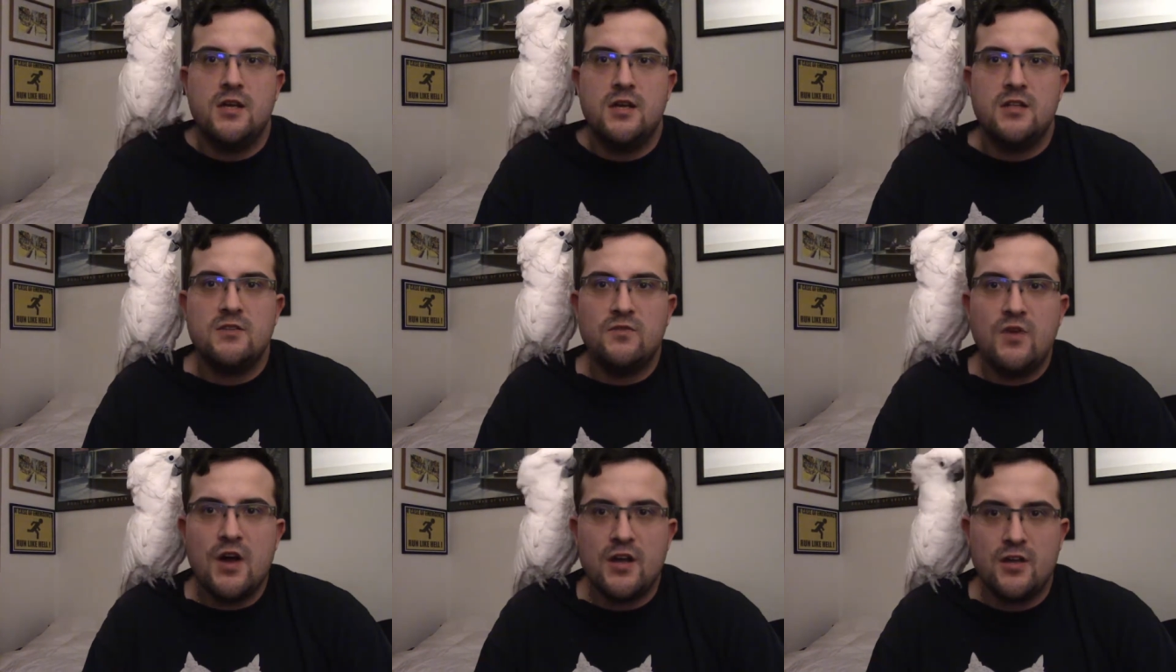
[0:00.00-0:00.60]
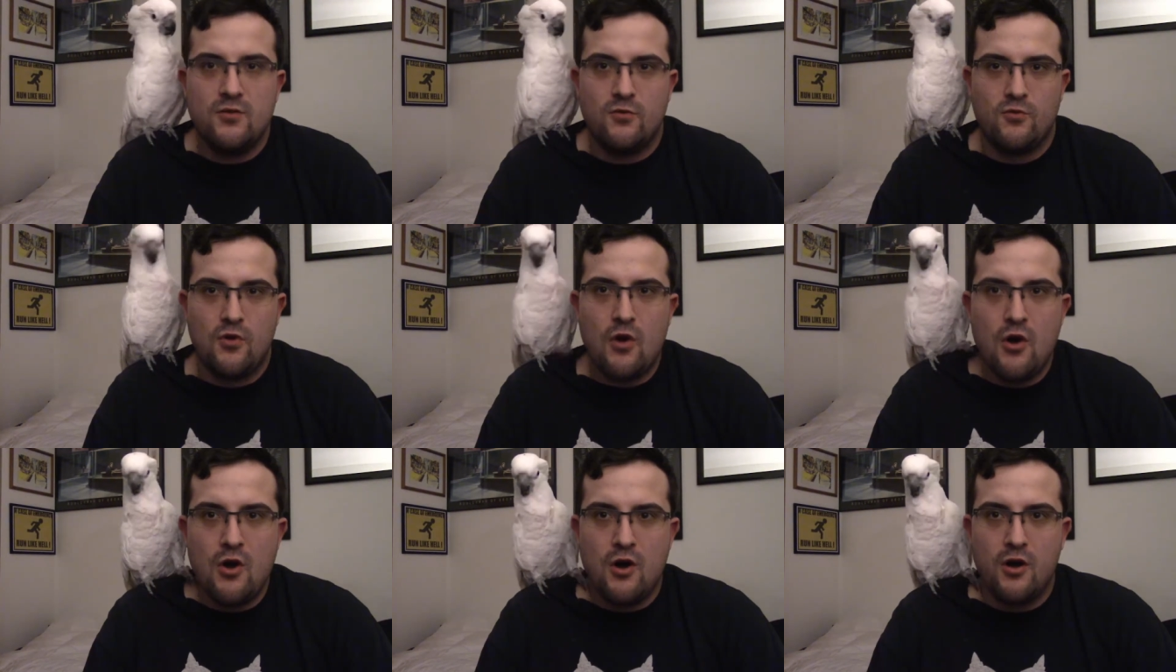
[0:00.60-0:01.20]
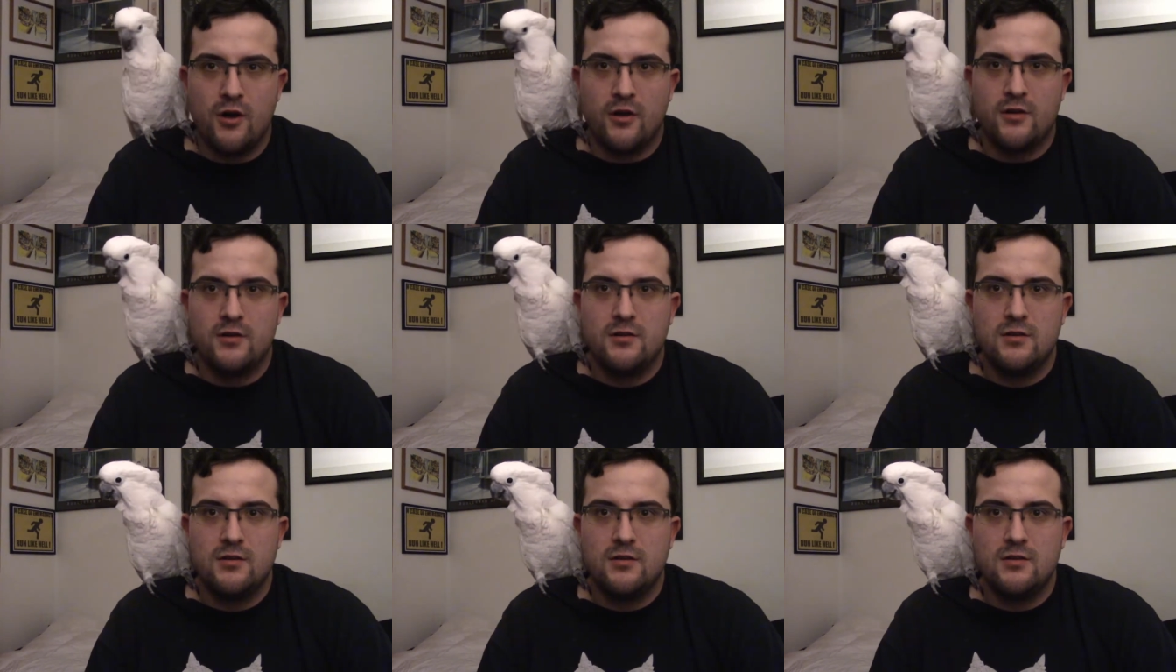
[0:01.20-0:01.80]
It's fucking wrong.
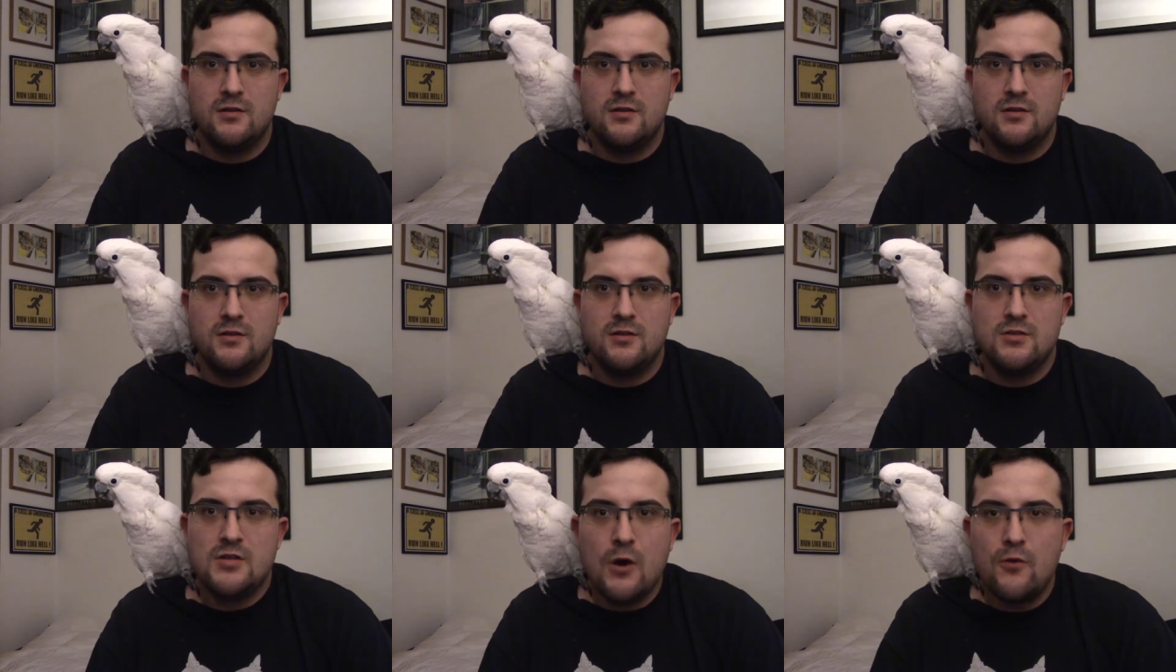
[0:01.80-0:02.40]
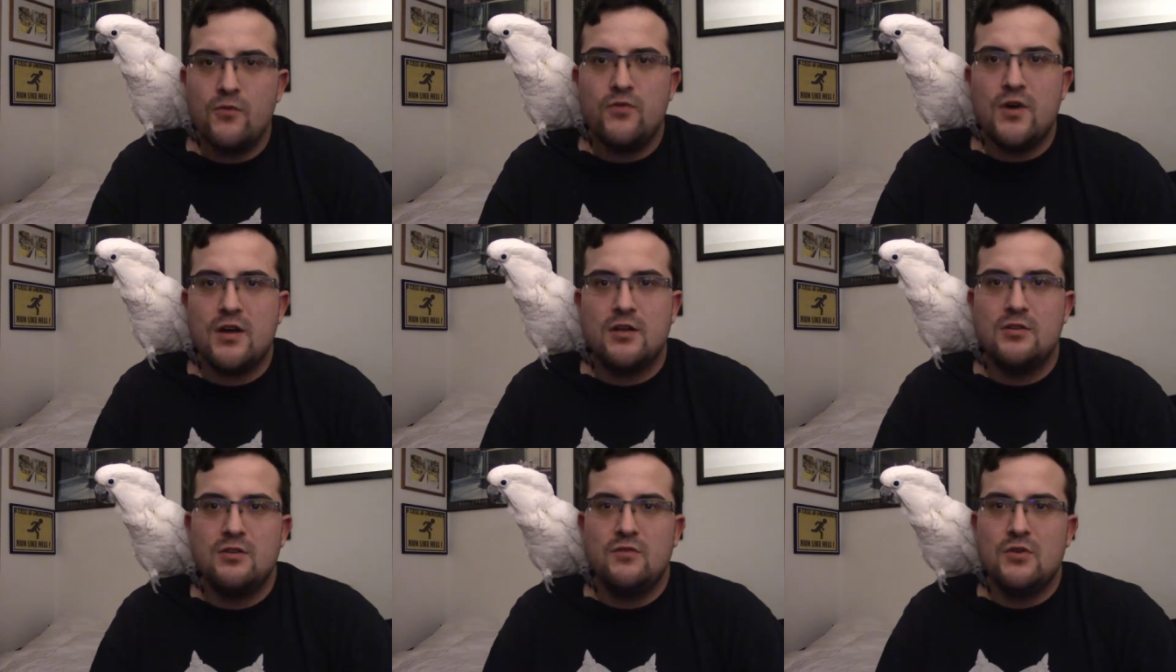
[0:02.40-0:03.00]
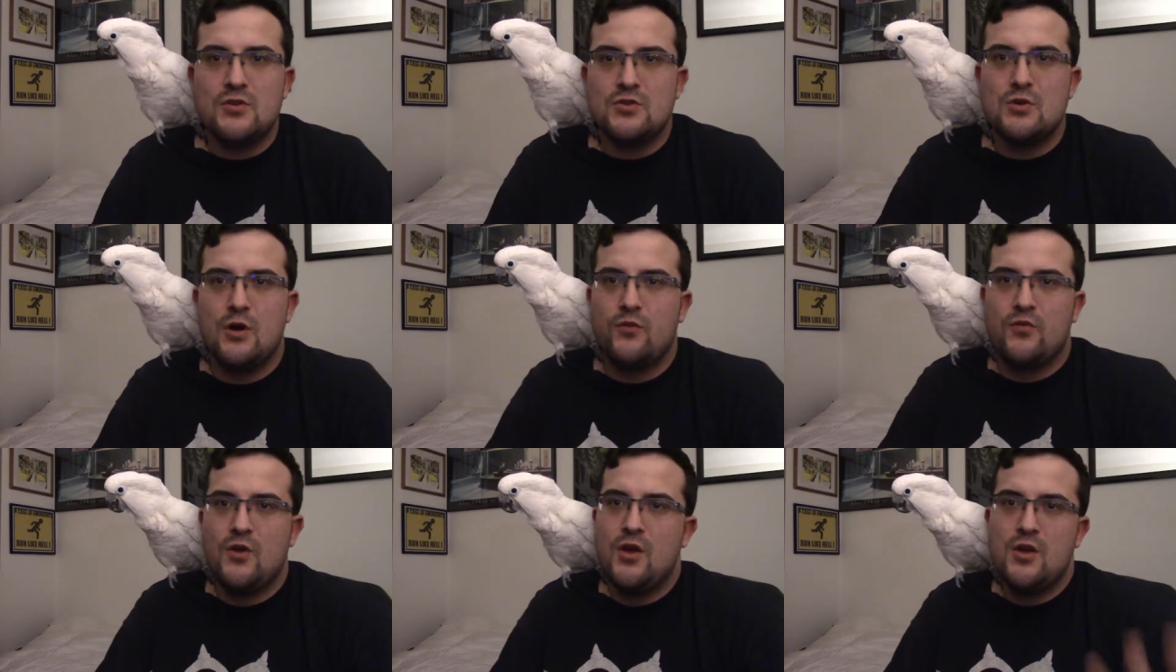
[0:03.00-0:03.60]
Don't fucking. First off,